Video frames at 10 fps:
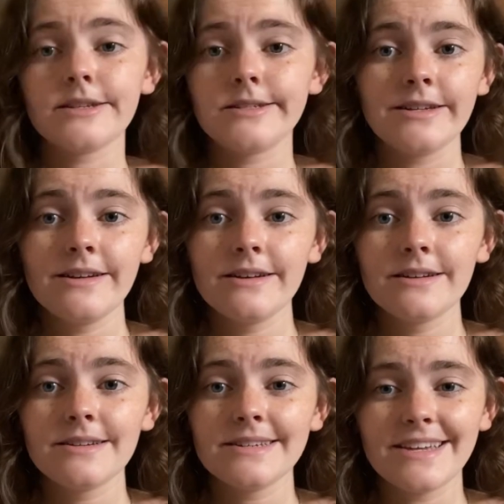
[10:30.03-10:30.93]
Didn't
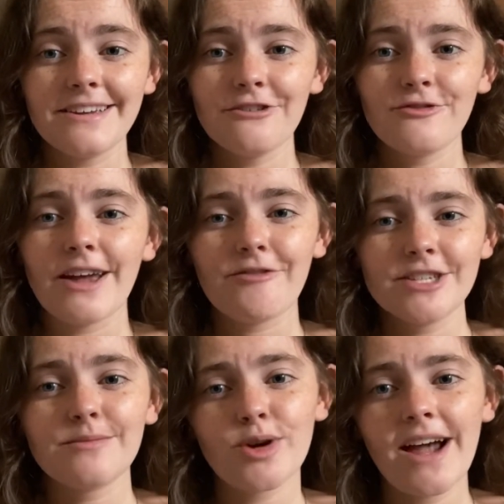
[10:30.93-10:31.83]
give Every
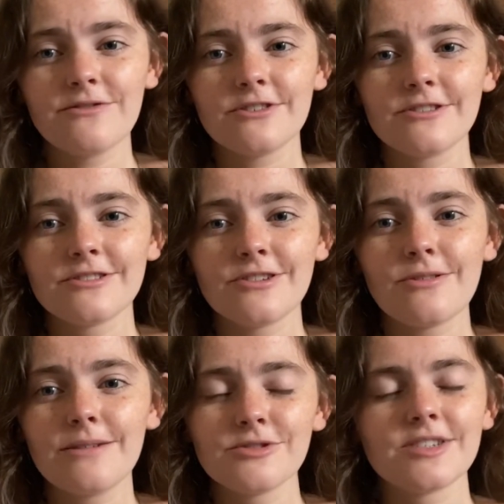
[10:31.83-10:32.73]
Summer After, so
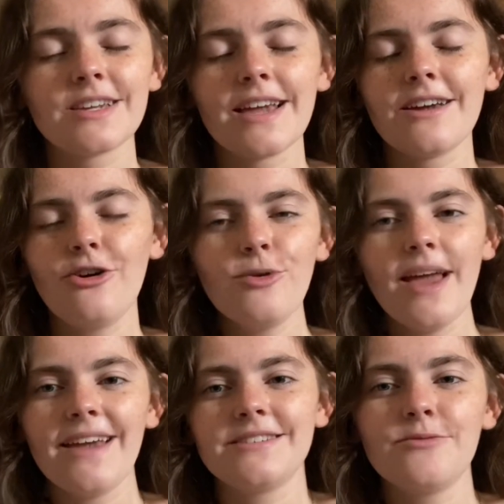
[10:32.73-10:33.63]
I was just like, okay,
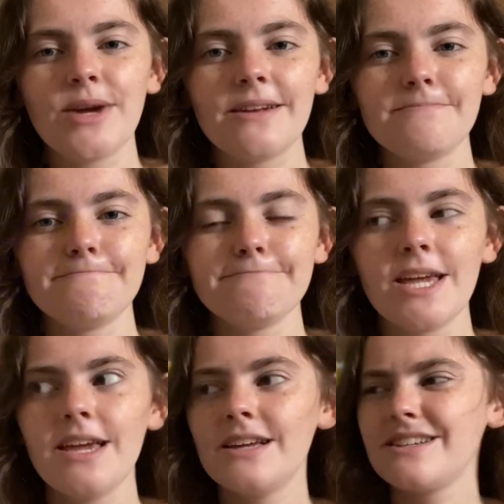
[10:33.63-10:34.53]
it's a win.
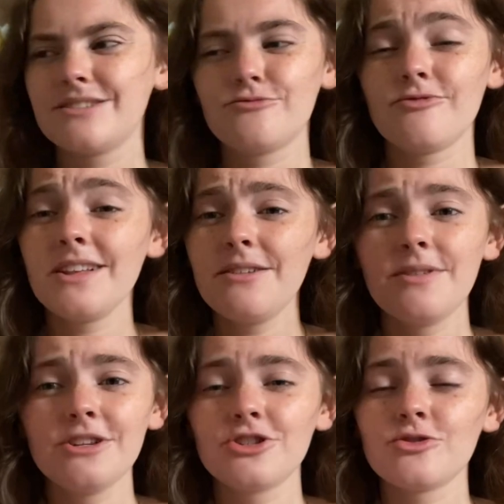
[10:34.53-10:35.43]
And it's really,
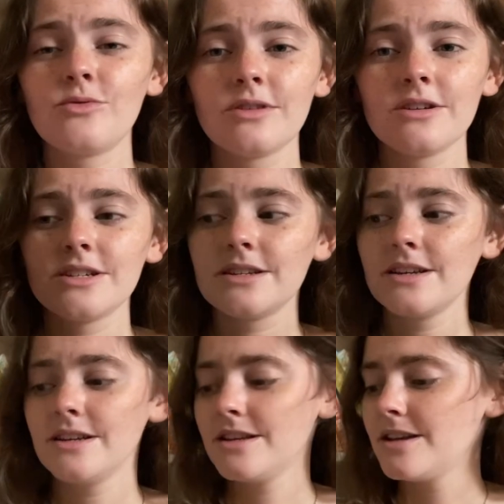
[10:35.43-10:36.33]
really short.
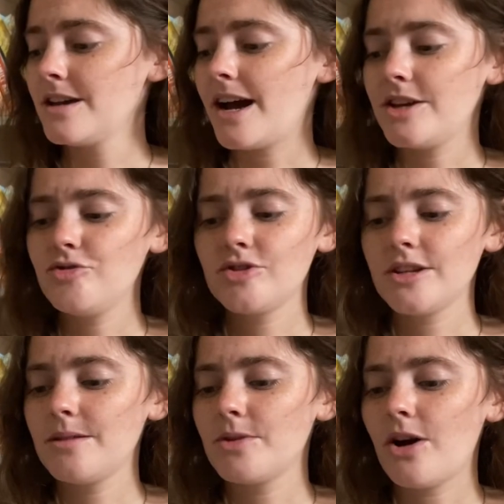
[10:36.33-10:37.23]
I usually
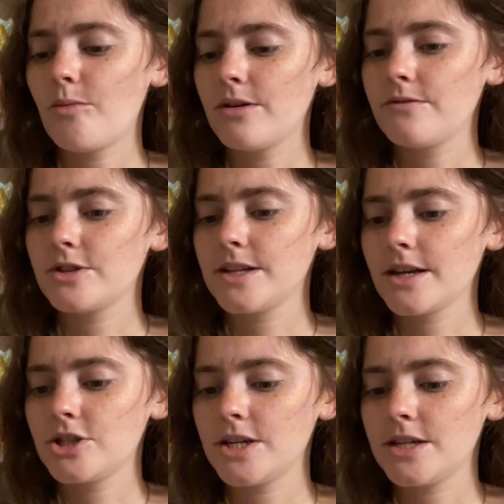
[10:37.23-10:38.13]
am not one for second
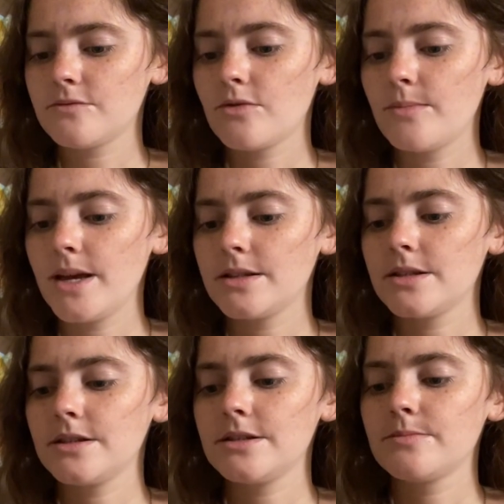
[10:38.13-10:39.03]
chance
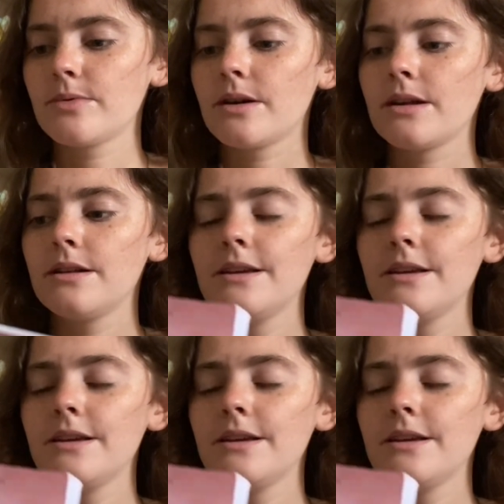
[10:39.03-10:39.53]
romances, but